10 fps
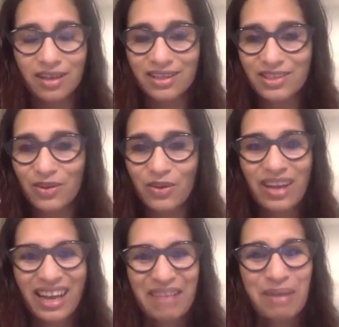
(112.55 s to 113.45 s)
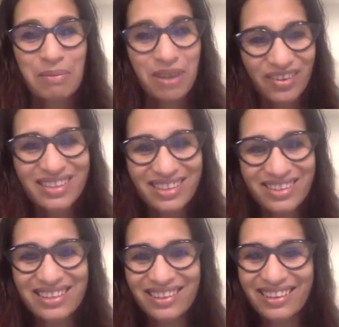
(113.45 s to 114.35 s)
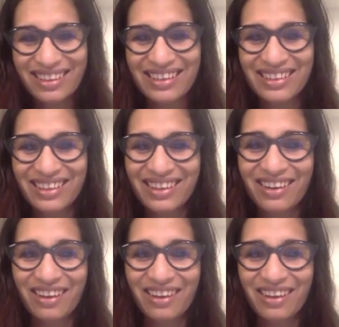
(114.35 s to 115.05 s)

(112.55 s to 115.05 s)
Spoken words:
So my parents are still in India